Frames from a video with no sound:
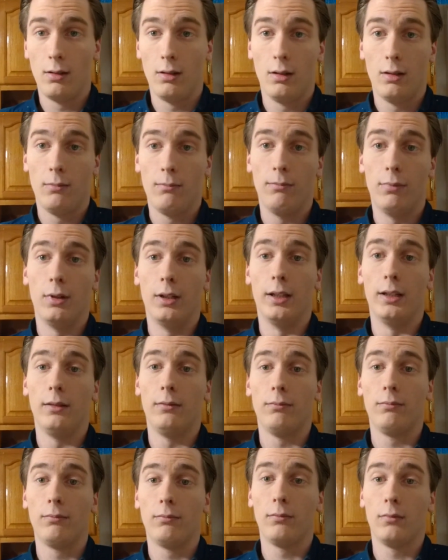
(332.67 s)
but
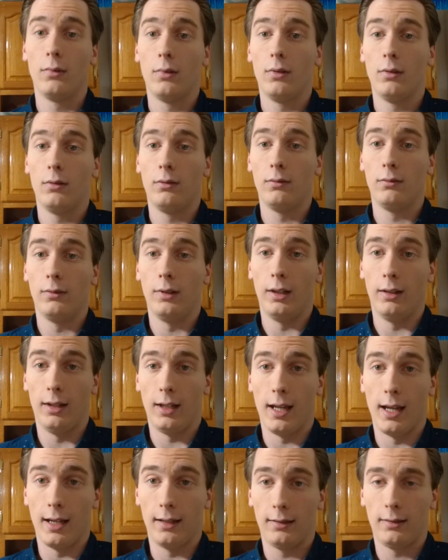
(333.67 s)
really
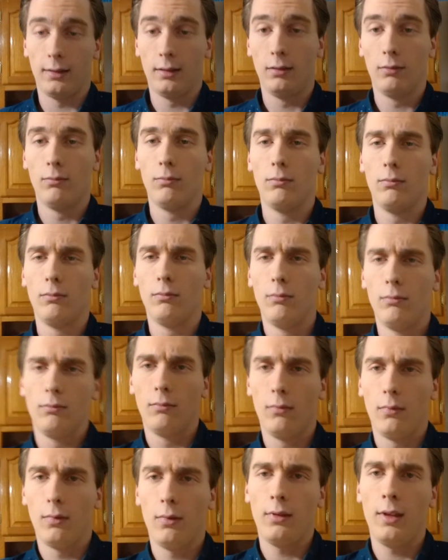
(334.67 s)
guys
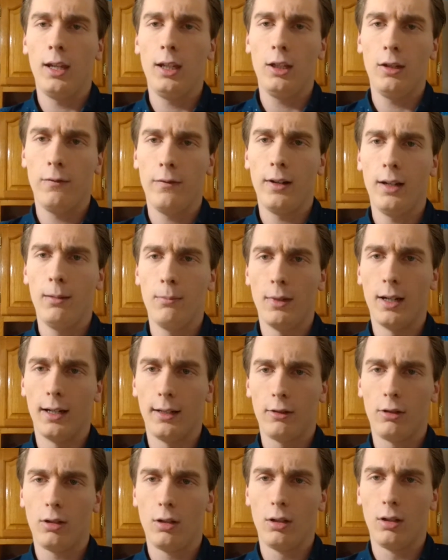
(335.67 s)
thank you very
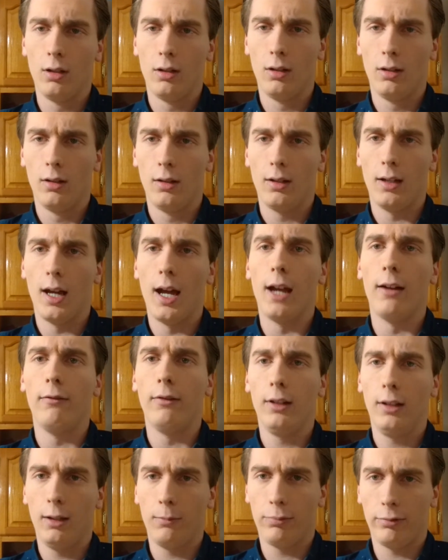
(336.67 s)
much i really
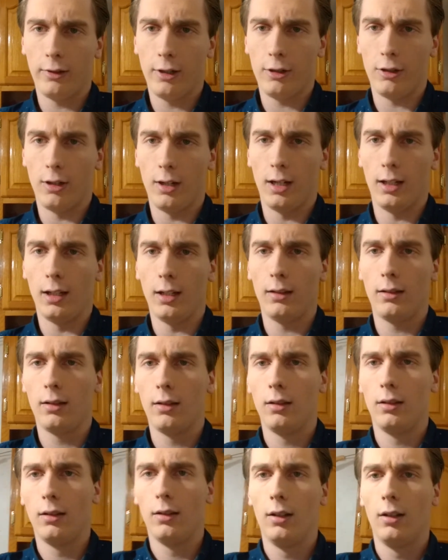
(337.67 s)
appreciate it
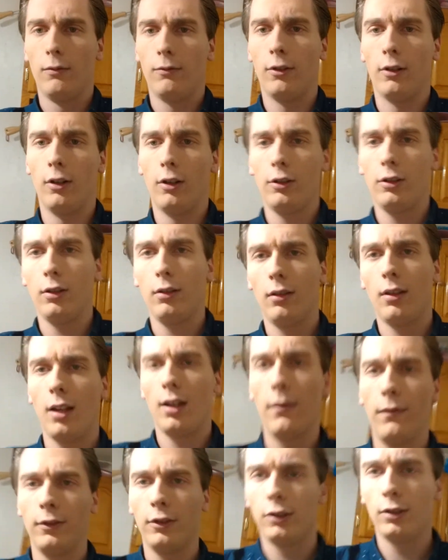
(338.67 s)
for all your love
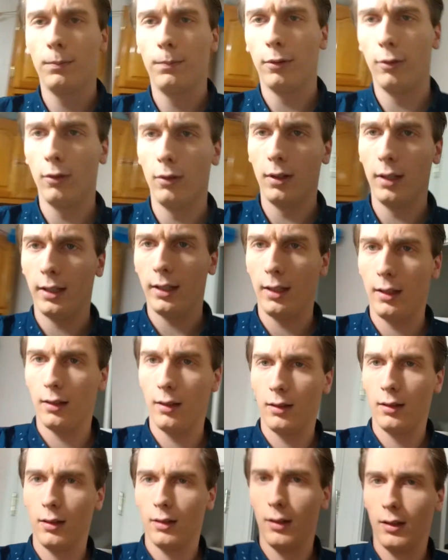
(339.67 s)
and support
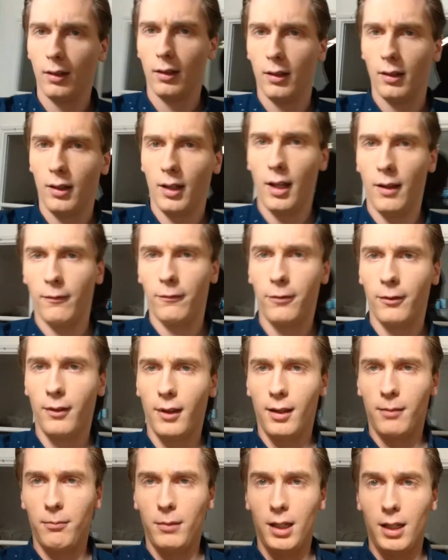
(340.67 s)
and for
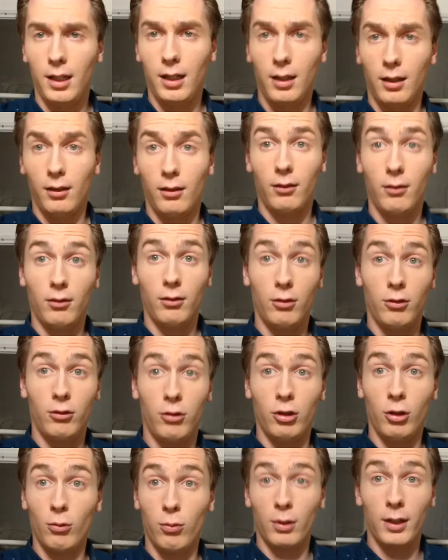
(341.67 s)
letting me
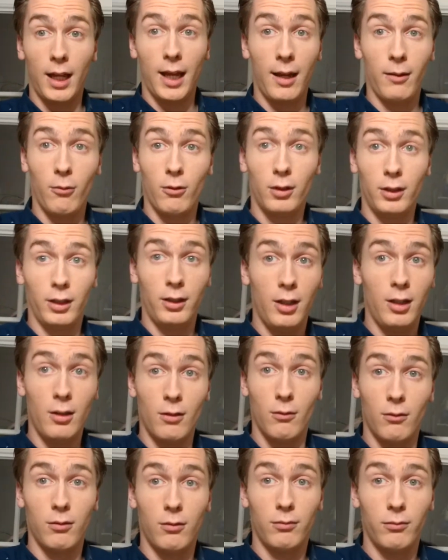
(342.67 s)
do what i want to
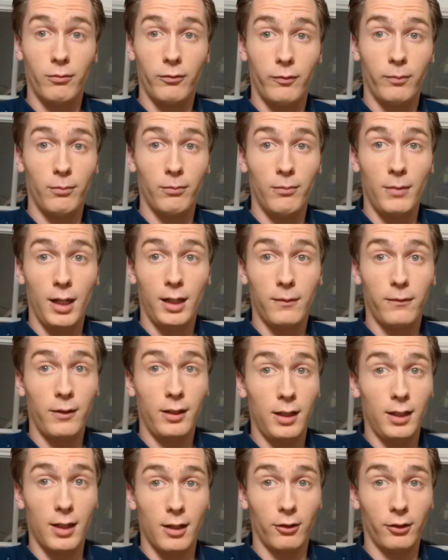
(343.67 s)
do make
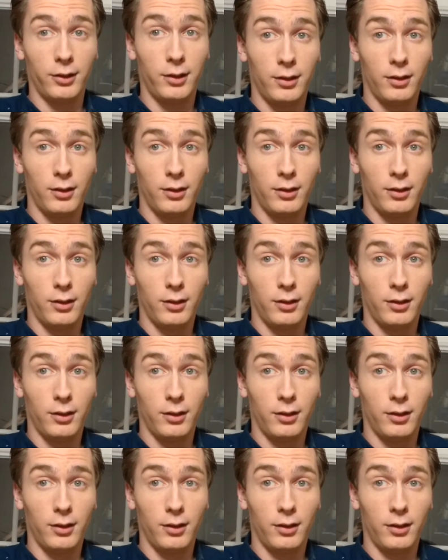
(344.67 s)
videos